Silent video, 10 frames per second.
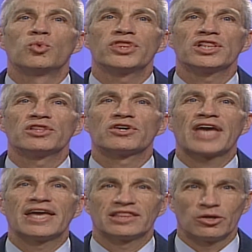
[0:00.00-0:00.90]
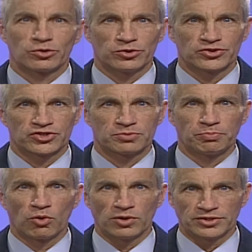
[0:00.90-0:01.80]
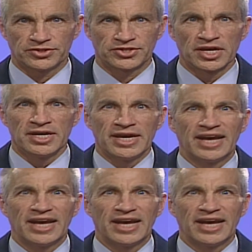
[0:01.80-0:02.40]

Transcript: with a look at local sports.